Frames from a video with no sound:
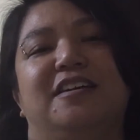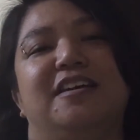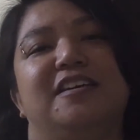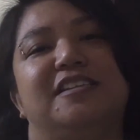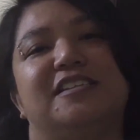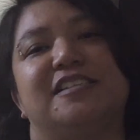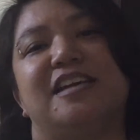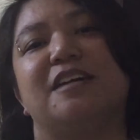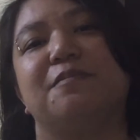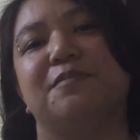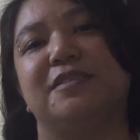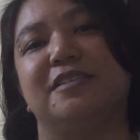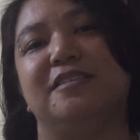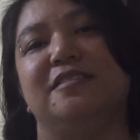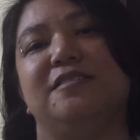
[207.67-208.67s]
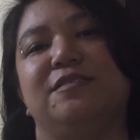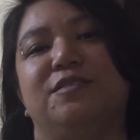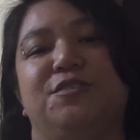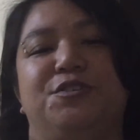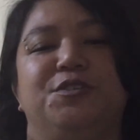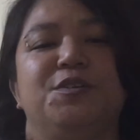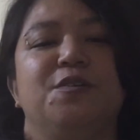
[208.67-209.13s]
It's up to you
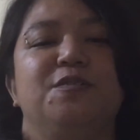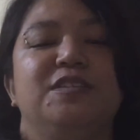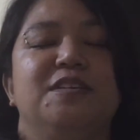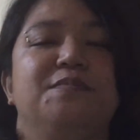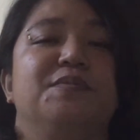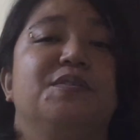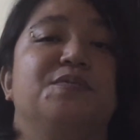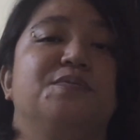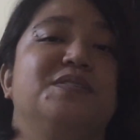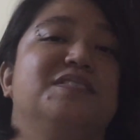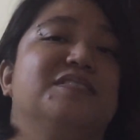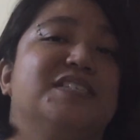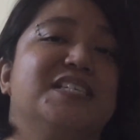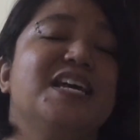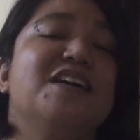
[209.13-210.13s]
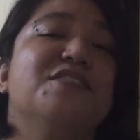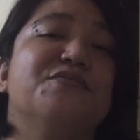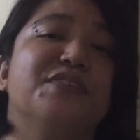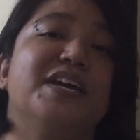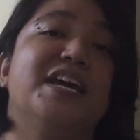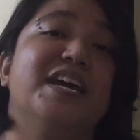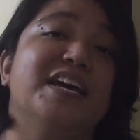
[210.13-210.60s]
to show them your real
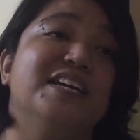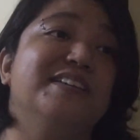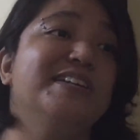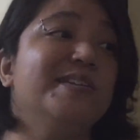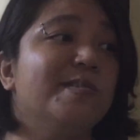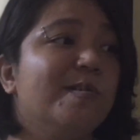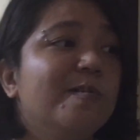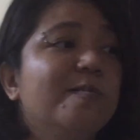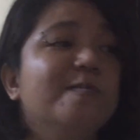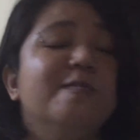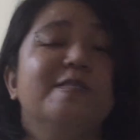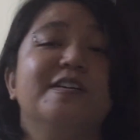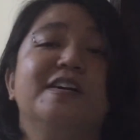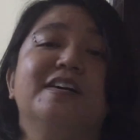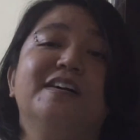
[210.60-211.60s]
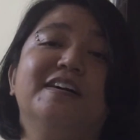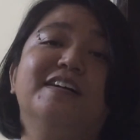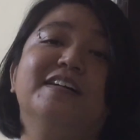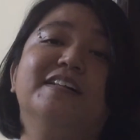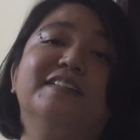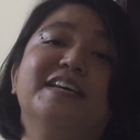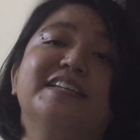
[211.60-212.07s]
self and,
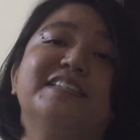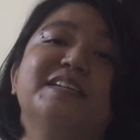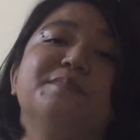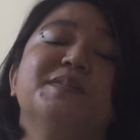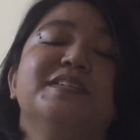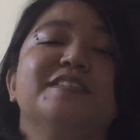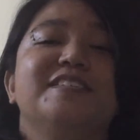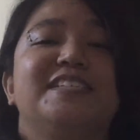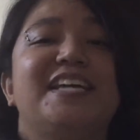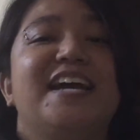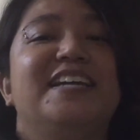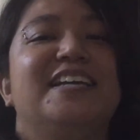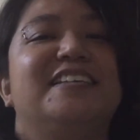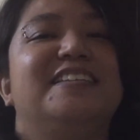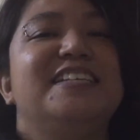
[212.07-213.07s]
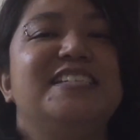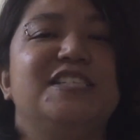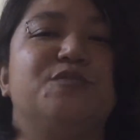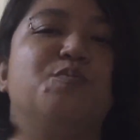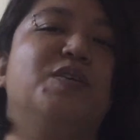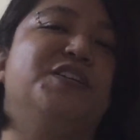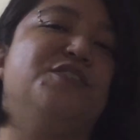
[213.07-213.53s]
let them understand that this
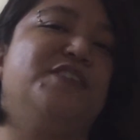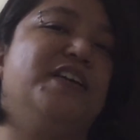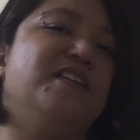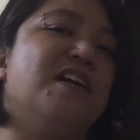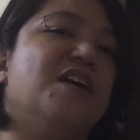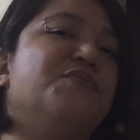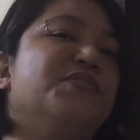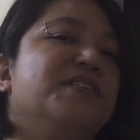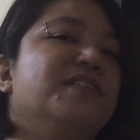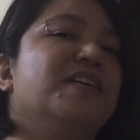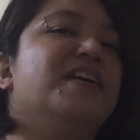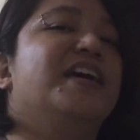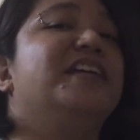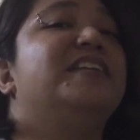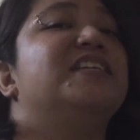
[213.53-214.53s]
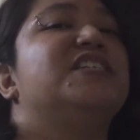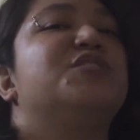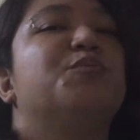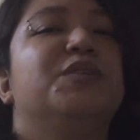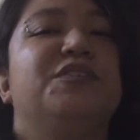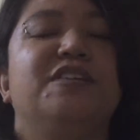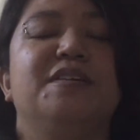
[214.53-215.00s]
is what you can offer and this
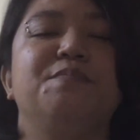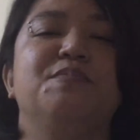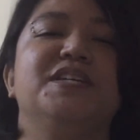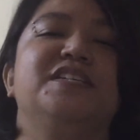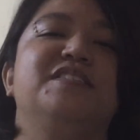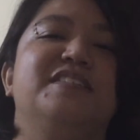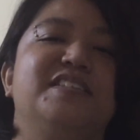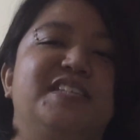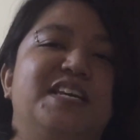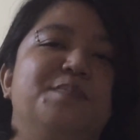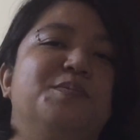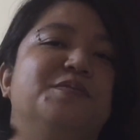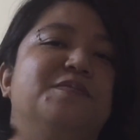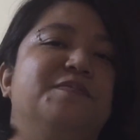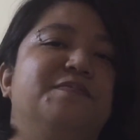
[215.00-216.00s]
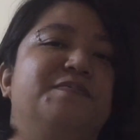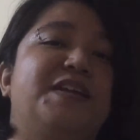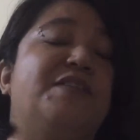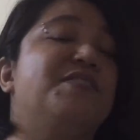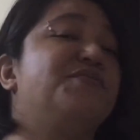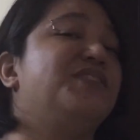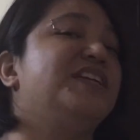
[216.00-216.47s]
is what you can bring to the table.
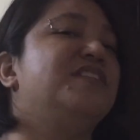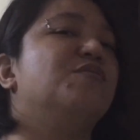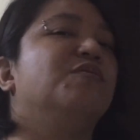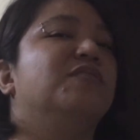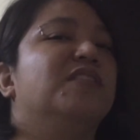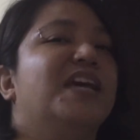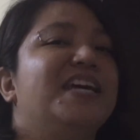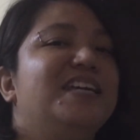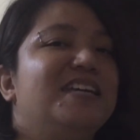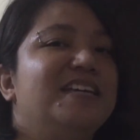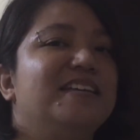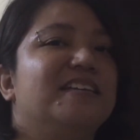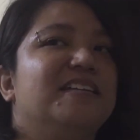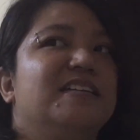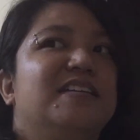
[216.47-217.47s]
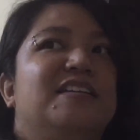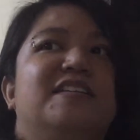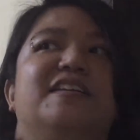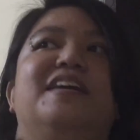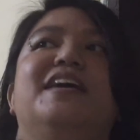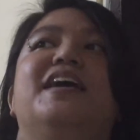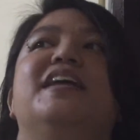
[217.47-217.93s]
Now, if they don't like it
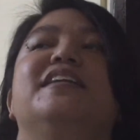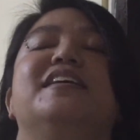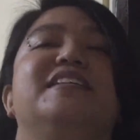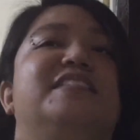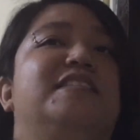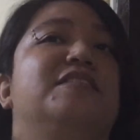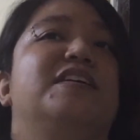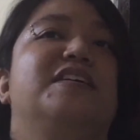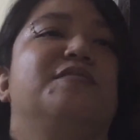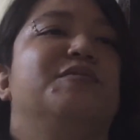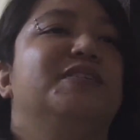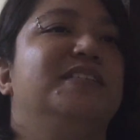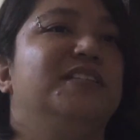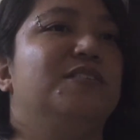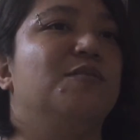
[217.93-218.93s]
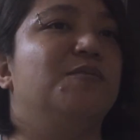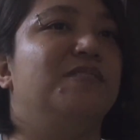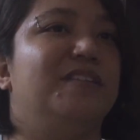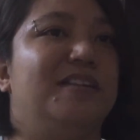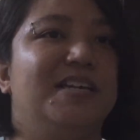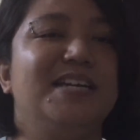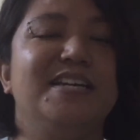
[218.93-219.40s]
and they really
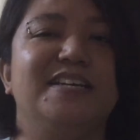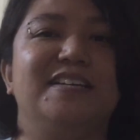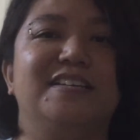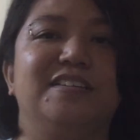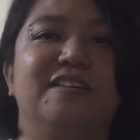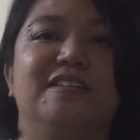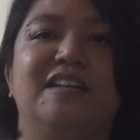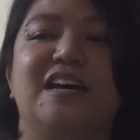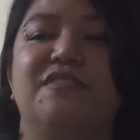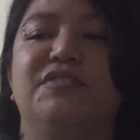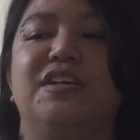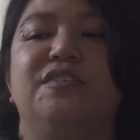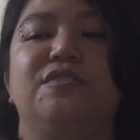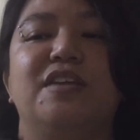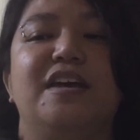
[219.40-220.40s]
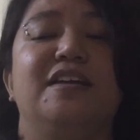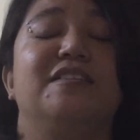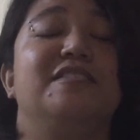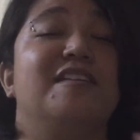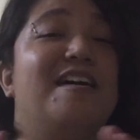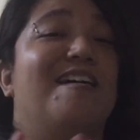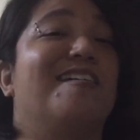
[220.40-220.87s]
don't need it in their life, they
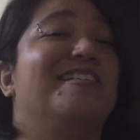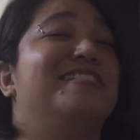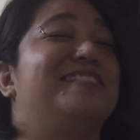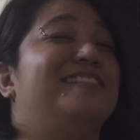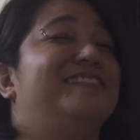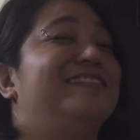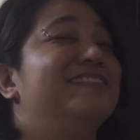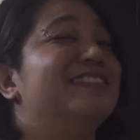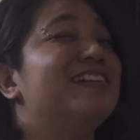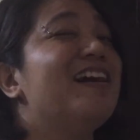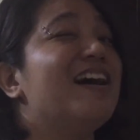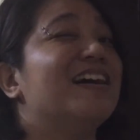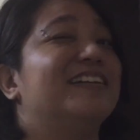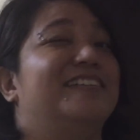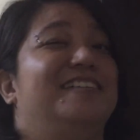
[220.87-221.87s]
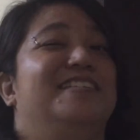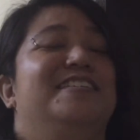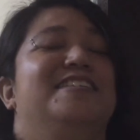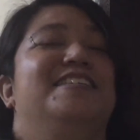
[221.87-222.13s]
are not